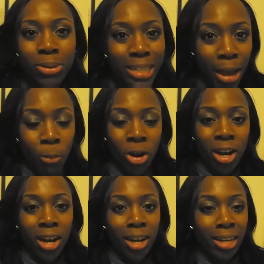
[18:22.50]

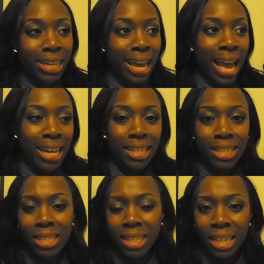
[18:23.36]
network,
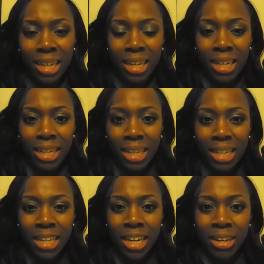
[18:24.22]
and,
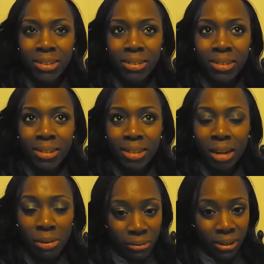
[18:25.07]
you know,
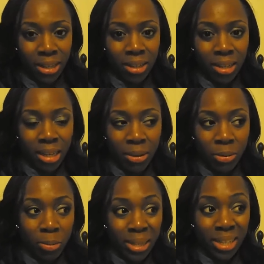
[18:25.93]
hopefully it
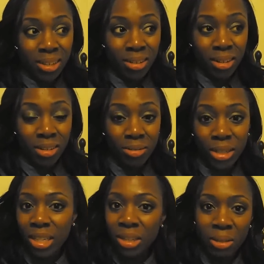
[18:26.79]
will be a
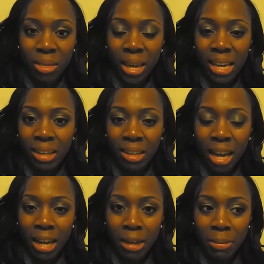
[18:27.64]
really good thing
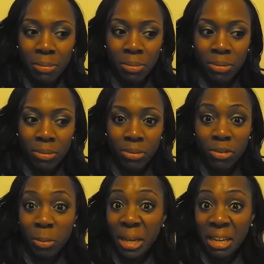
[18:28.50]

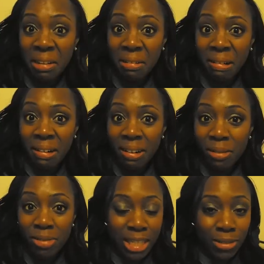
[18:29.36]
for me
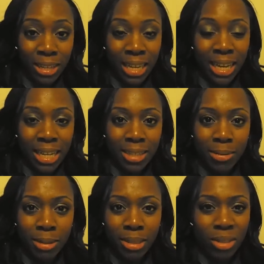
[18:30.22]
for the rest of the year. So
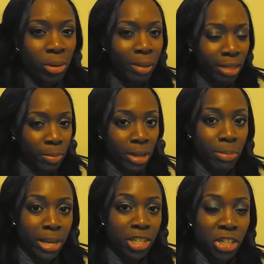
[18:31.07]
it's all about the bigger
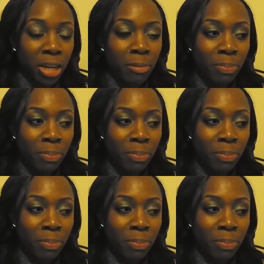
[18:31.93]
picture.